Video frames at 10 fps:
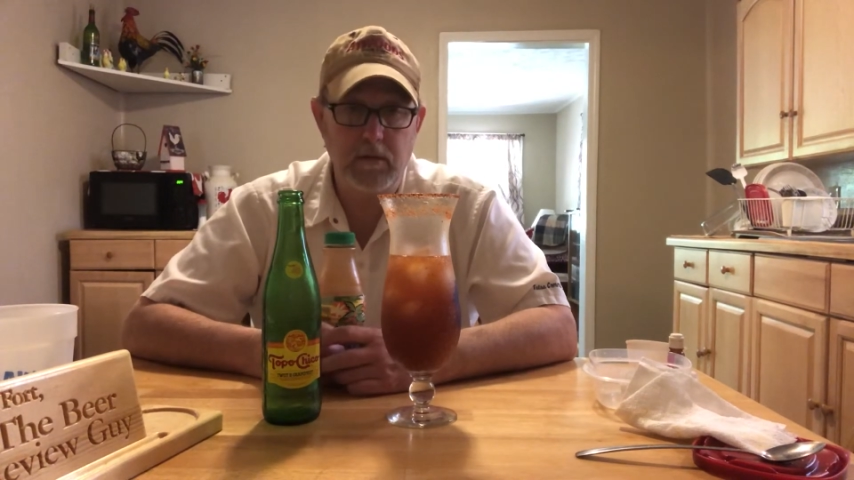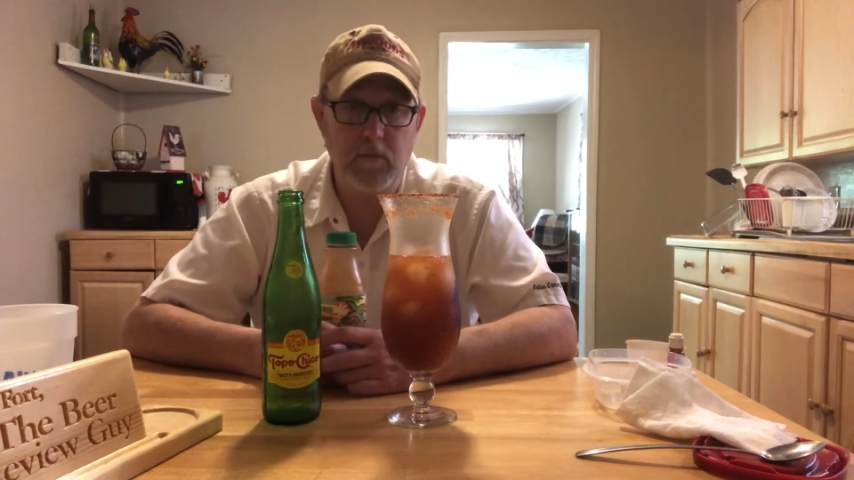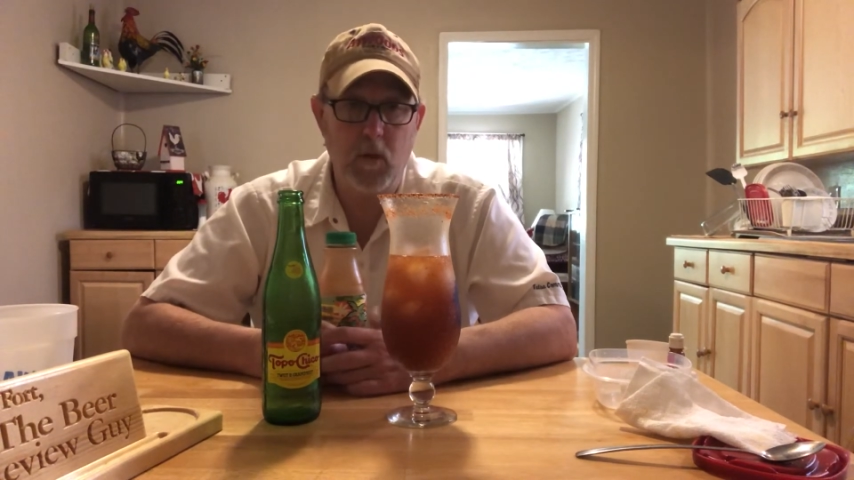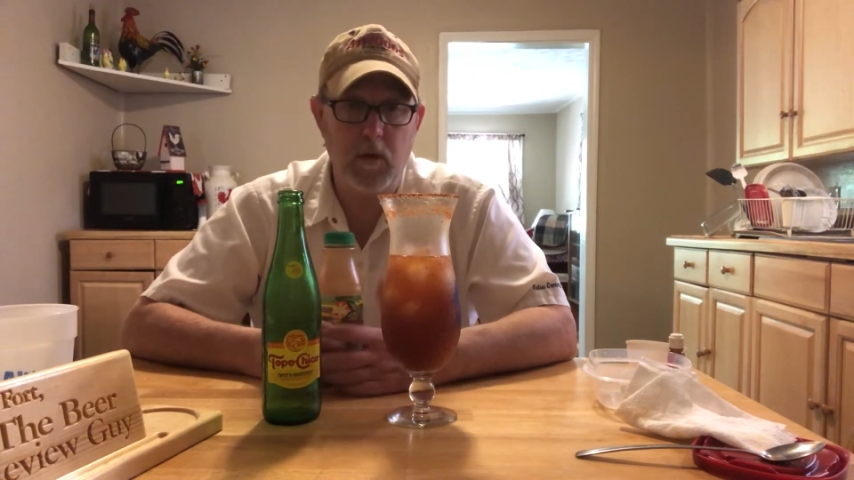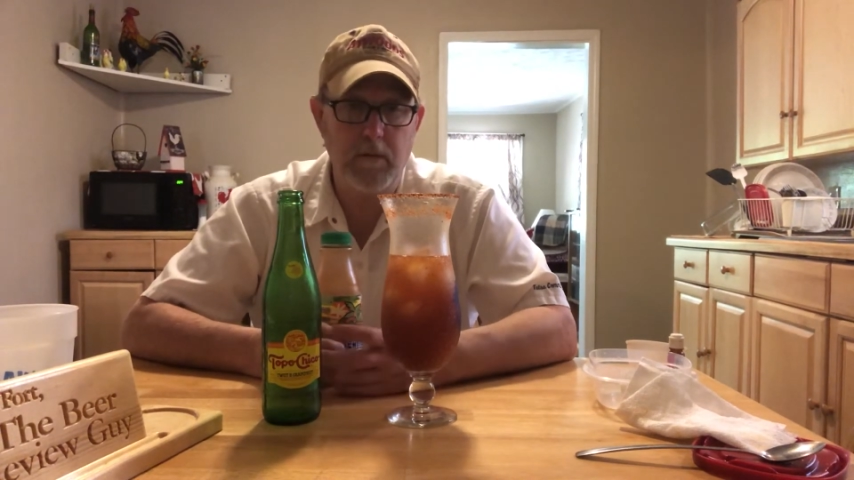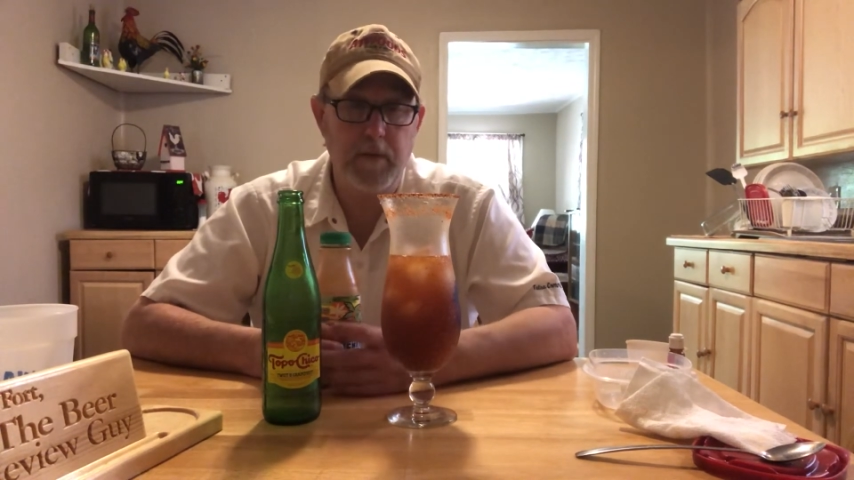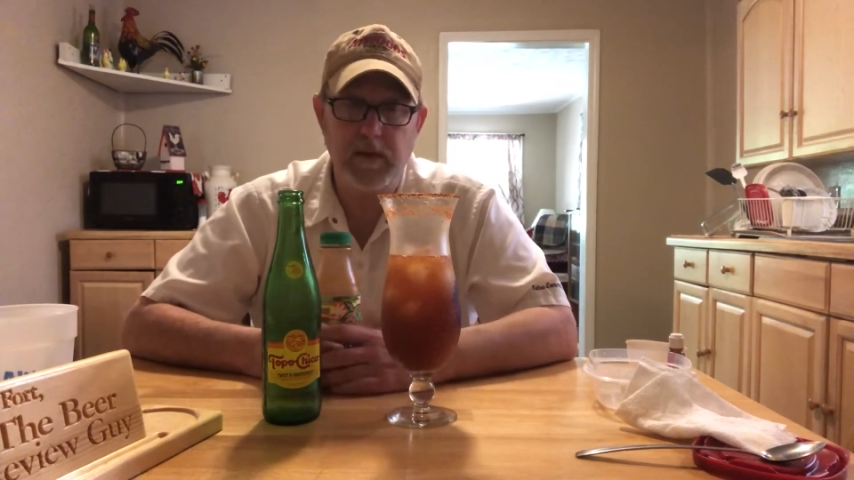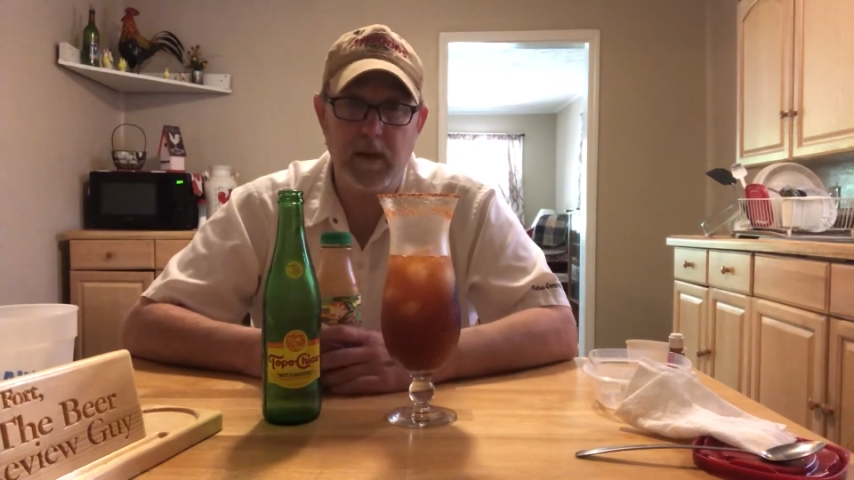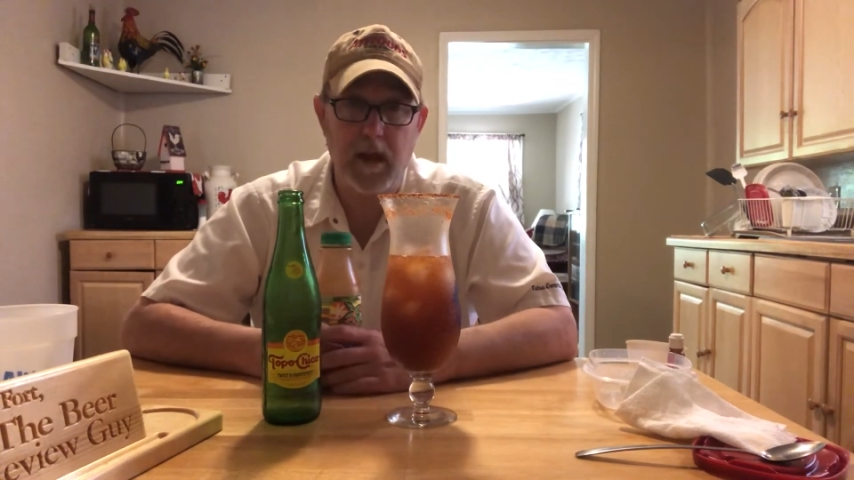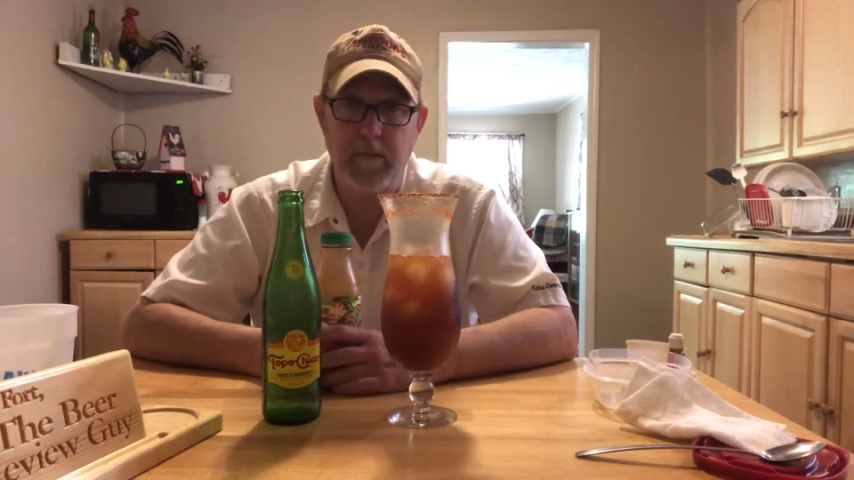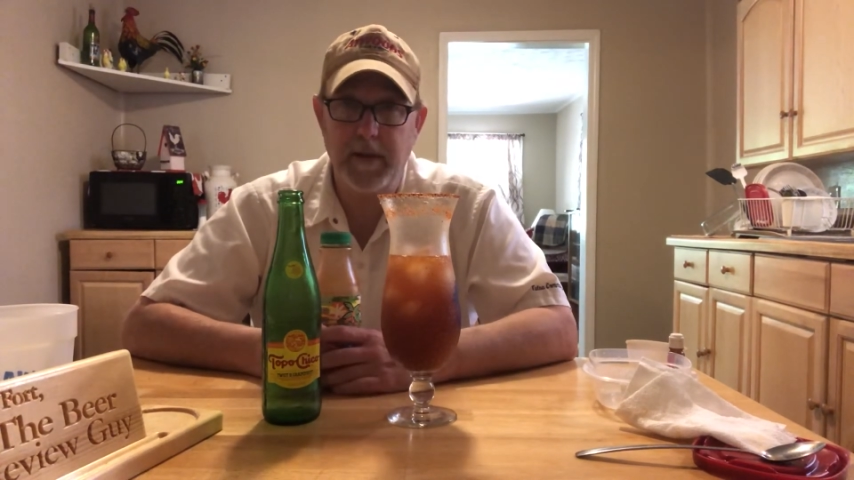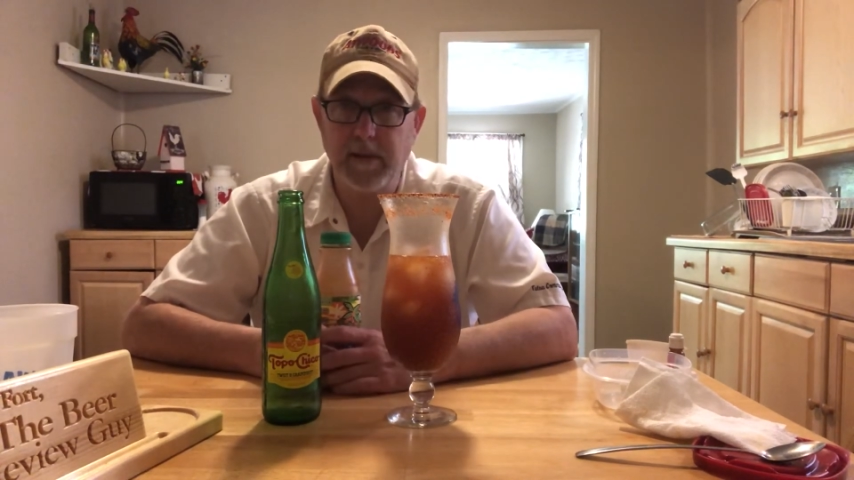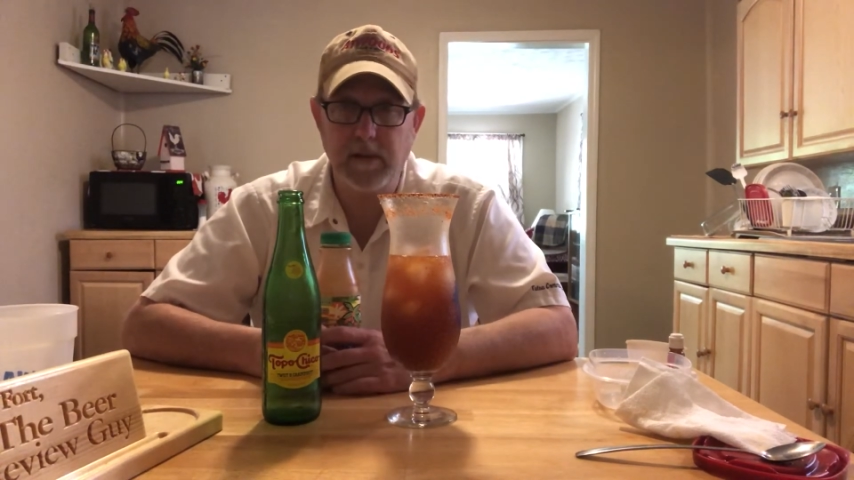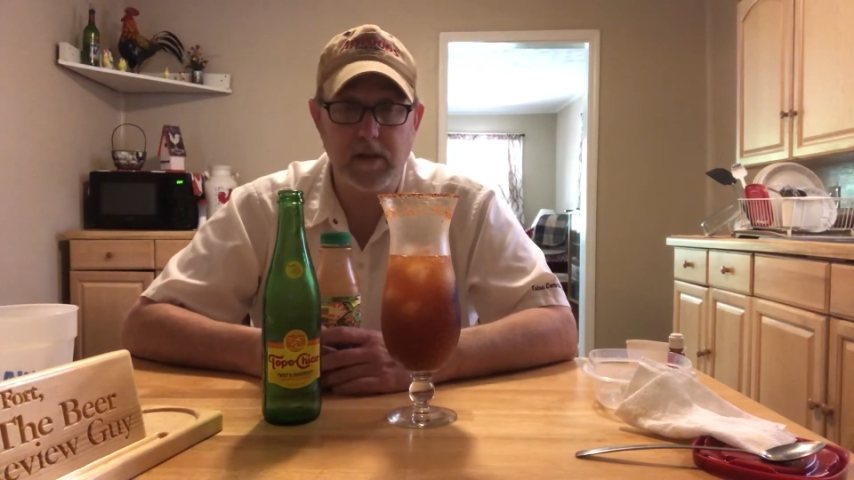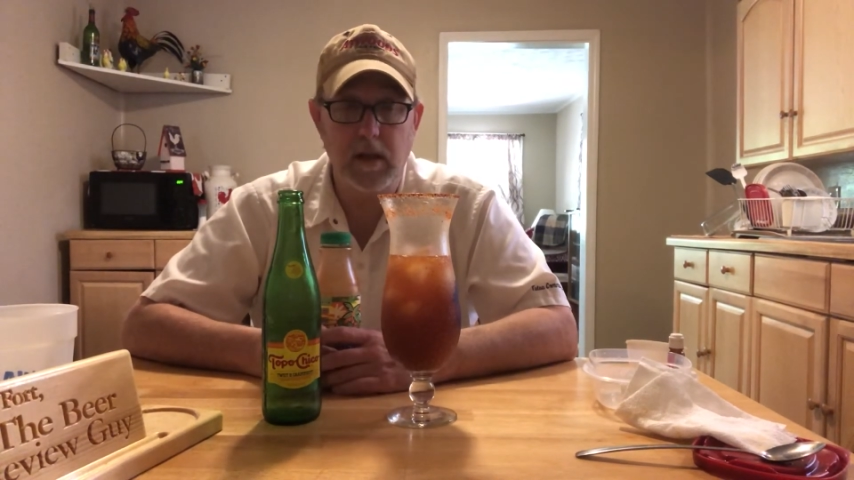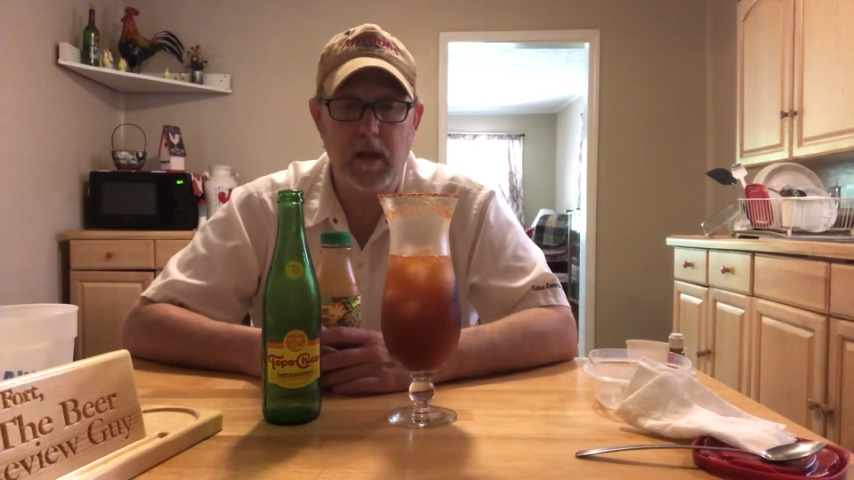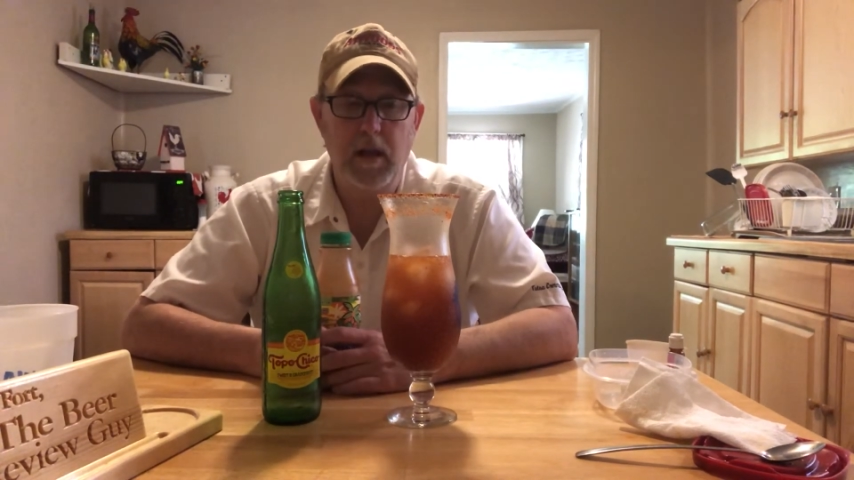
more Michelada mixes.